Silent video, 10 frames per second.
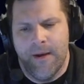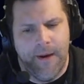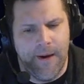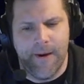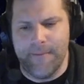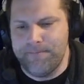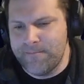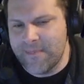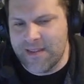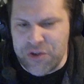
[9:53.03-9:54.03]

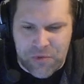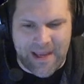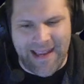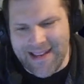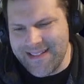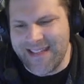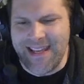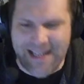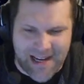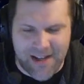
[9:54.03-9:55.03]
You can
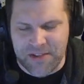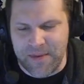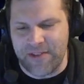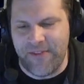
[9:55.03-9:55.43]
take Cosmic